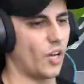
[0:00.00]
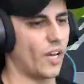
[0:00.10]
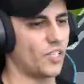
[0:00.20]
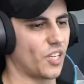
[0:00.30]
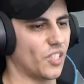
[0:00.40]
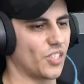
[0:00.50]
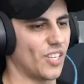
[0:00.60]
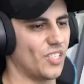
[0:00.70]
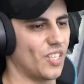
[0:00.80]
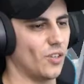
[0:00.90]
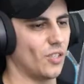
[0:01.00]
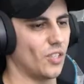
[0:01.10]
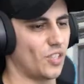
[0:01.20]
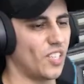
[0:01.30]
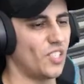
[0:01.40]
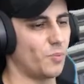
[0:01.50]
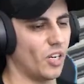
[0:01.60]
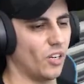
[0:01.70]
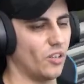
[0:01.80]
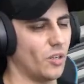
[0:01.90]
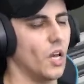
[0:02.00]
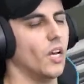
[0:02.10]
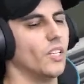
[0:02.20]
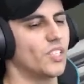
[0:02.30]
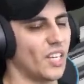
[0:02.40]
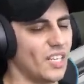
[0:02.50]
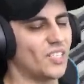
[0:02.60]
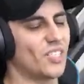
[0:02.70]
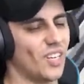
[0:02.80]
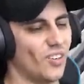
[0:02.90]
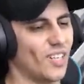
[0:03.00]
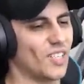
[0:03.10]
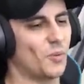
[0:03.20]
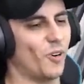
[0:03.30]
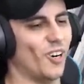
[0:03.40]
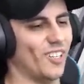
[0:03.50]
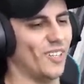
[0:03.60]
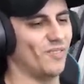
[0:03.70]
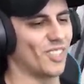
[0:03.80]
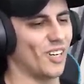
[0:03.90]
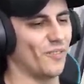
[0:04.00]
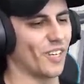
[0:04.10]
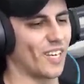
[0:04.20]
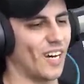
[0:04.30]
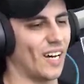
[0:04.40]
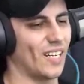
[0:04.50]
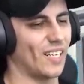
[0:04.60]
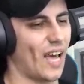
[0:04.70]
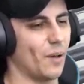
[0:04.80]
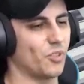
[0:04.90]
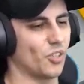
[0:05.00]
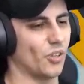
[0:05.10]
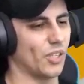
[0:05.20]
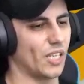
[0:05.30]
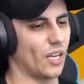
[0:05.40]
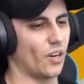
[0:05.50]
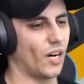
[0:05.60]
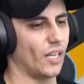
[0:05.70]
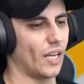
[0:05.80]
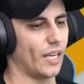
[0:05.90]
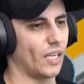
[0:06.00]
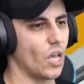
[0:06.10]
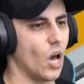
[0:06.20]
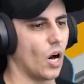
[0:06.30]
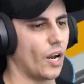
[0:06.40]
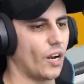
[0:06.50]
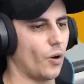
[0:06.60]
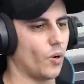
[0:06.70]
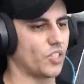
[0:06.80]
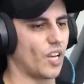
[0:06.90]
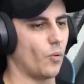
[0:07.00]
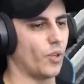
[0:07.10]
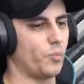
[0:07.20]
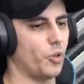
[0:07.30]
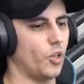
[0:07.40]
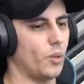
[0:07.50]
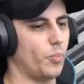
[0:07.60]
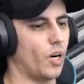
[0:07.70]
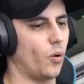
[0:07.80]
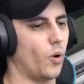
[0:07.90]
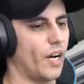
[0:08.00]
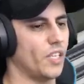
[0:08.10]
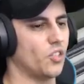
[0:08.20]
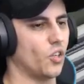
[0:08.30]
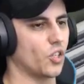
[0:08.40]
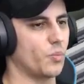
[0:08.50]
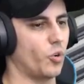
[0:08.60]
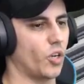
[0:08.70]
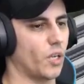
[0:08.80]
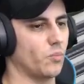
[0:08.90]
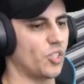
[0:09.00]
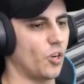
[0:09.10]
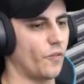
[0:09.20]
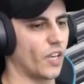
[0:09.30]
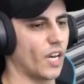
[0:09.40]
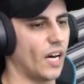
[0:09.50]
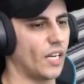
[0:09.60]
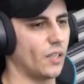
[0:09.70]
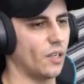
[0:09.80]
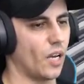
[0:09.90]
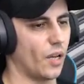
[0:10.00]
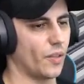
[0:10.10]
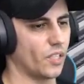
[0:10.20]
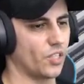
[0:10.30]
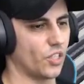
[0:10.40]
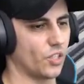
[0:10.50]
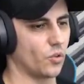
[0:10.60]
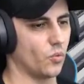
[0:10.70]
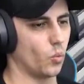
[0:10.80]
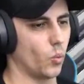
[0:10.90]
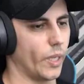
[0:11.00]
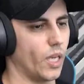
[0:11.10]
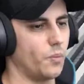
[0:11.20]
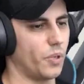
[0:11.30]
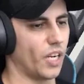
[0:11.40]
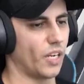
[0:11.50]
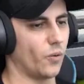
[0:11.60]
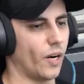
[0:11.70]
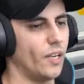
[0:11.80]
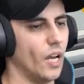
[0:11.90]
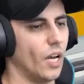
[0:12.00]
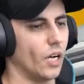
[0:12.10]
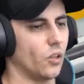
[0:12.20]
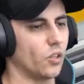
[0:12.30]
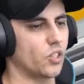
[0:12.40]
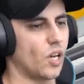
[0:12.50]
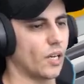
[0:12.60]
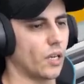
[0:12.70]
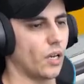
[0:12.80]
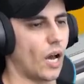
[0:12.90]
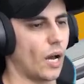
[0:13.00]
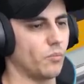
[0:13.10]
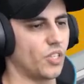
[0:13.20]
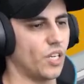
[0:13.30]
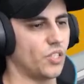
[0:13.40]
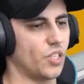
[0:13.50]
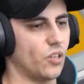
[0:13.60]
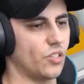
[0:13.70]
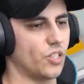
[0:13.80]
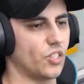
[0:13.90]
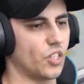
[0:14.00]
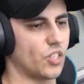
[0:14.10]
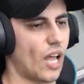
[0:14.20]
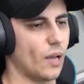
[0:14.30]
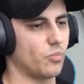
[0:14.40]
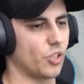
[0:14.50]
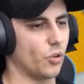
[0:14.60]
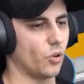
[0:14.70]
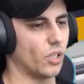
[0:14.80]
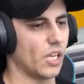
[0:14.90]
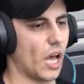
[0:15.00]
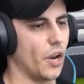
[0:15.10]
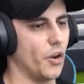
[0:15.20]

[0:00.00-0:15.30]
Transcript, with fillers: as you can see, T-Series spawned himself a guardian, absolutely annihilating. I don't know what's up with PewDiePie, why he's not spawning himself a guardian. That's just weird. But anyway, it looks like T-Series is just absolutely